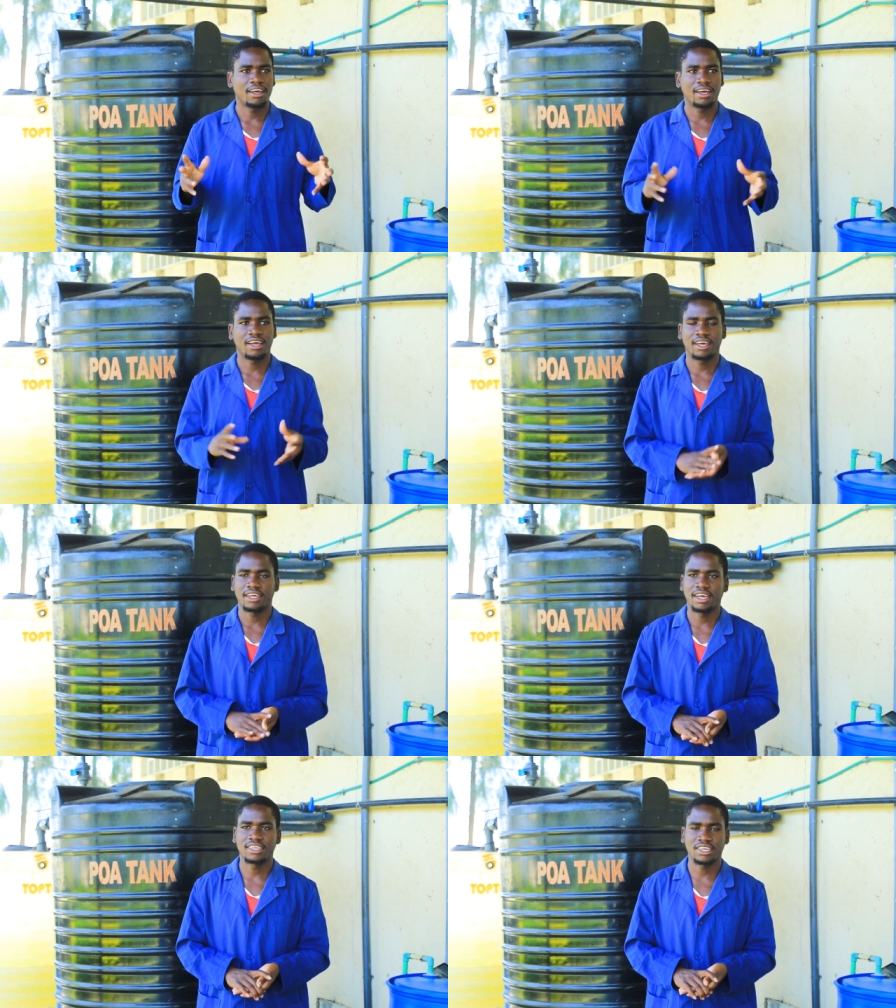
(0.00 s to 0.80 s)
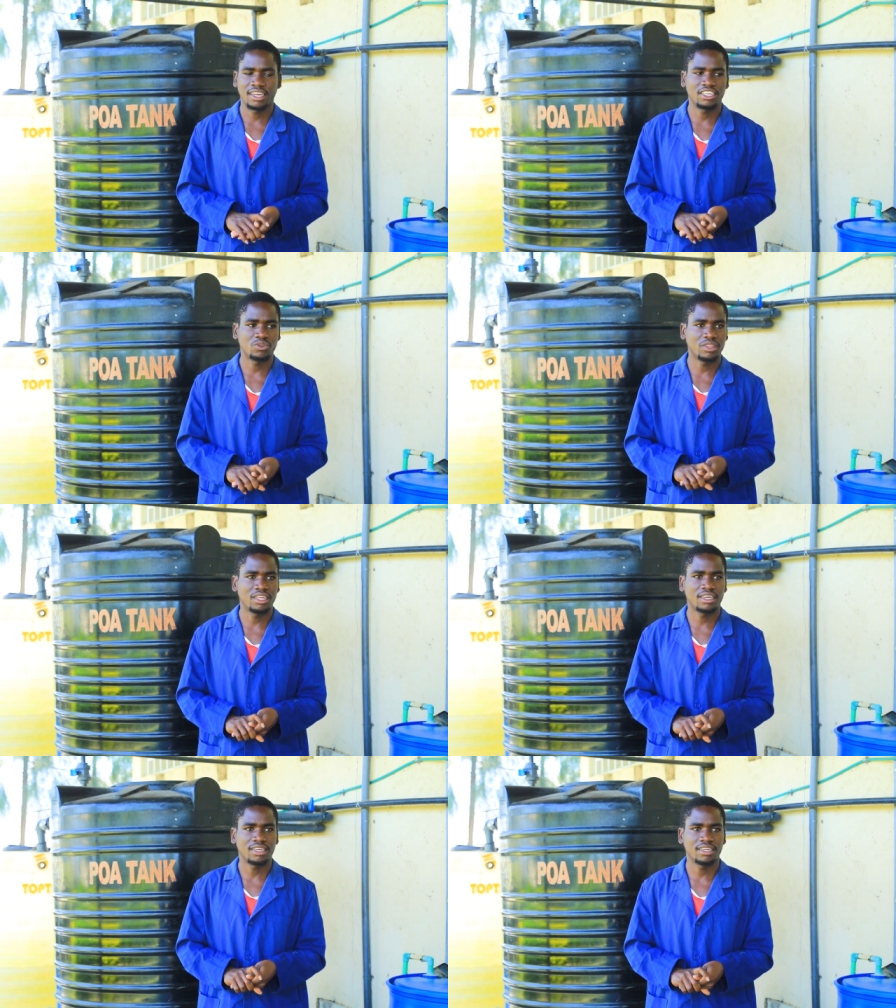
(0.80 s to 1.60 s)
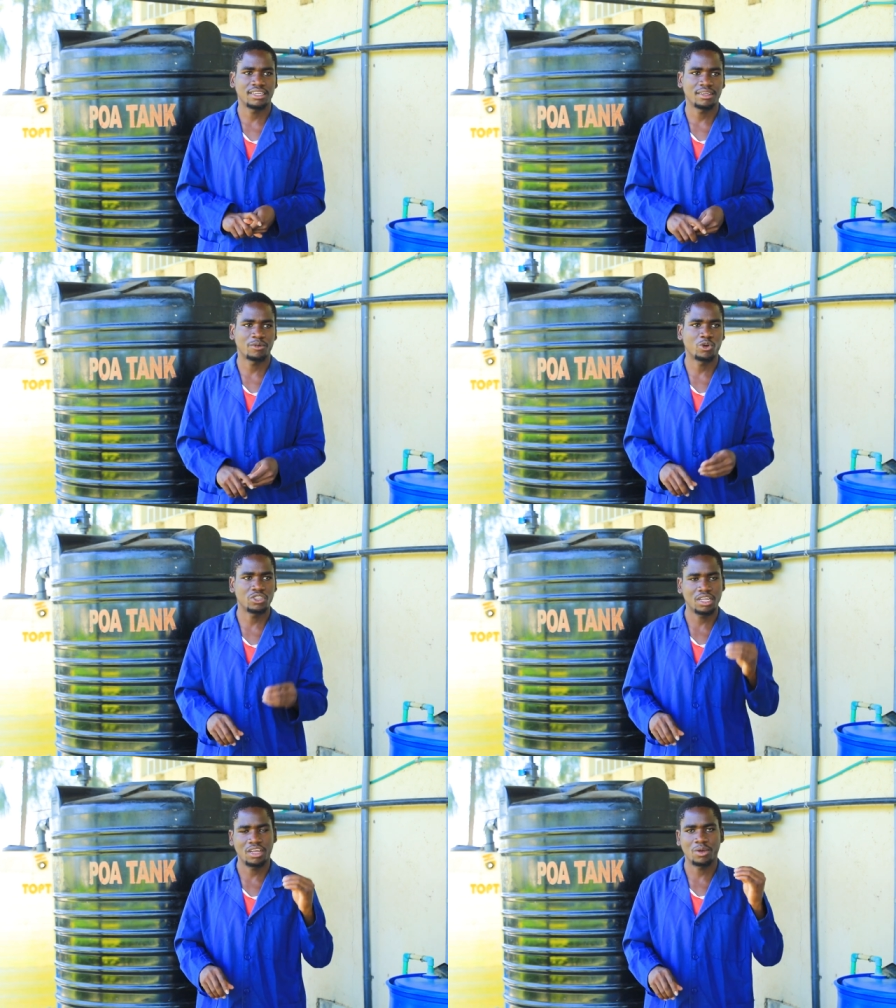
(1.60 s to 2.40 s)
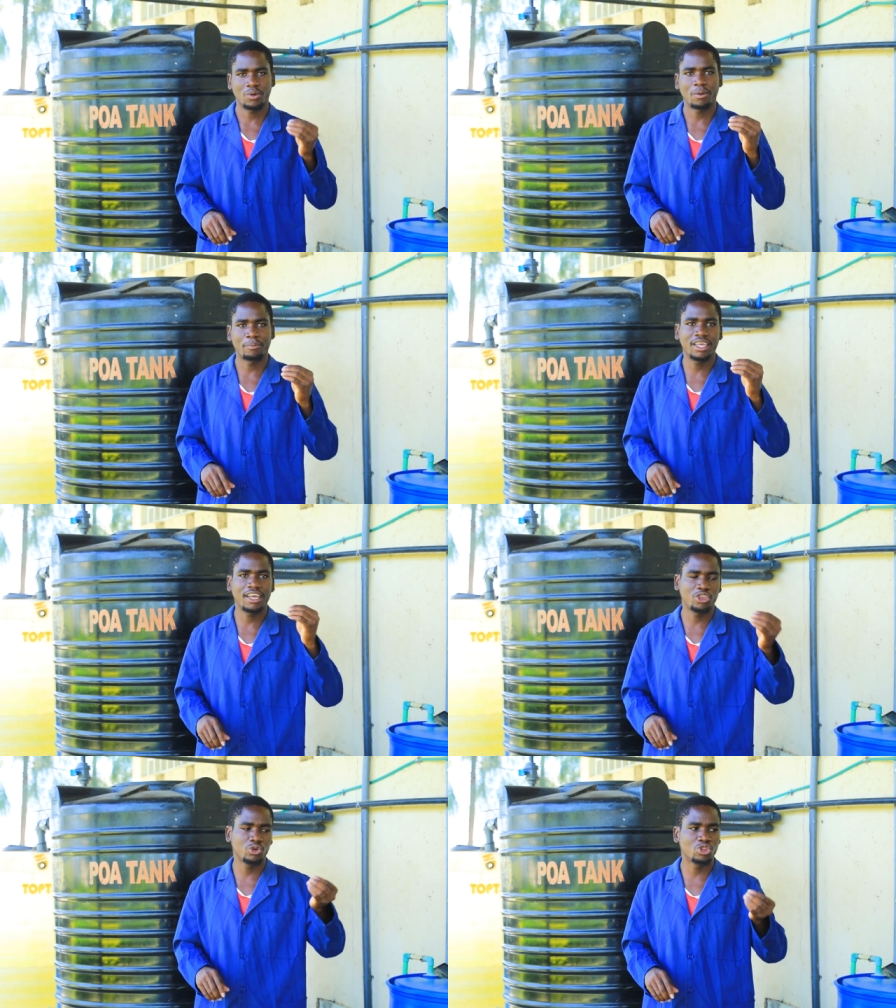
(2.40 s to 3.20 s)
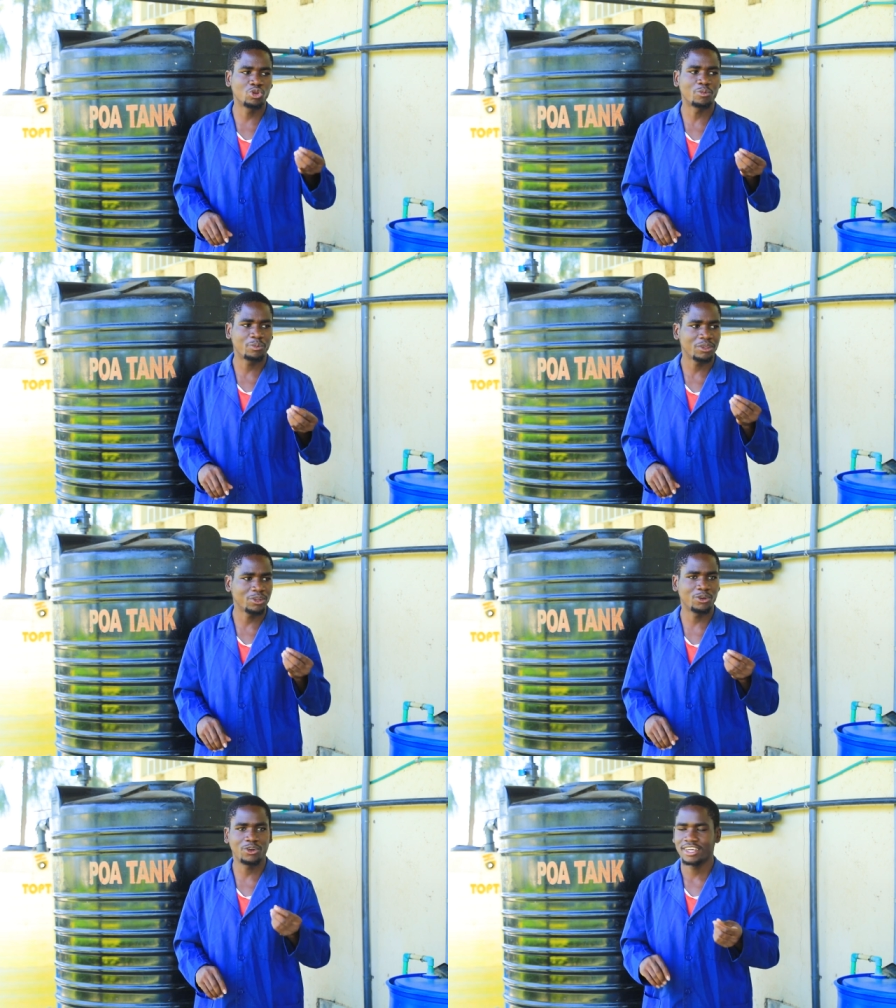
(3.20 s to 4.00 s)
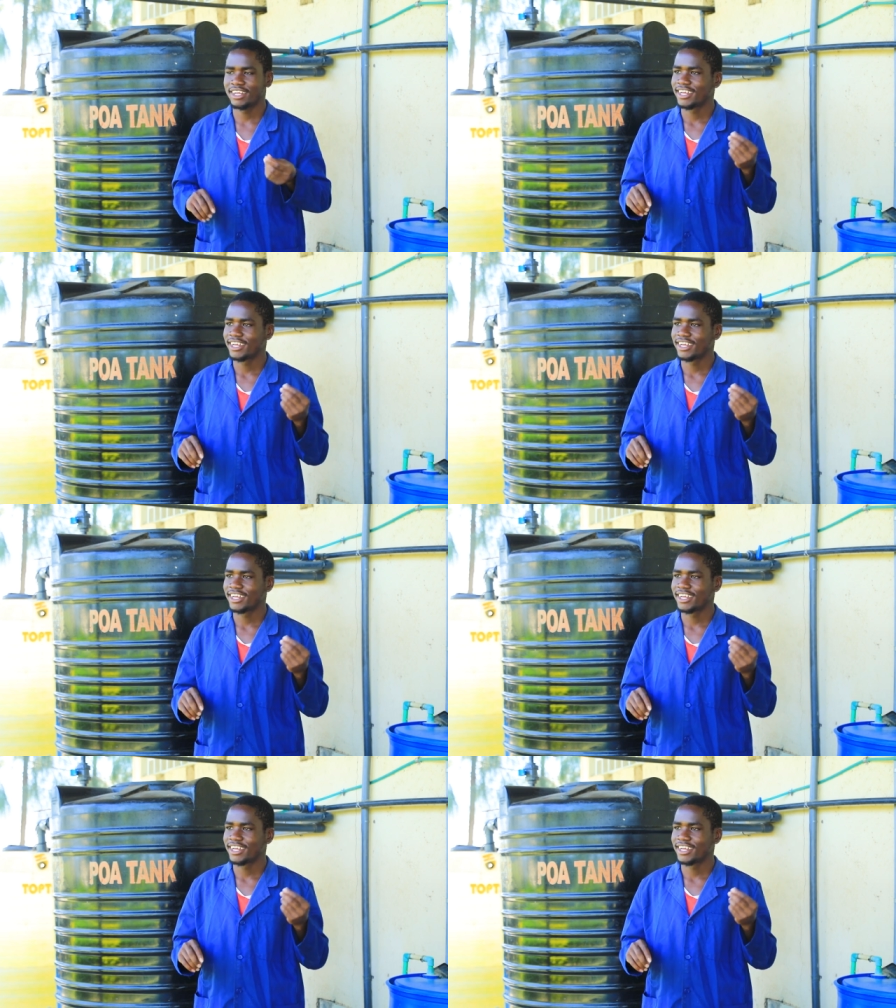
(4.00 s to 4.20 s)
a challenge again. For the, being a youth group, you know,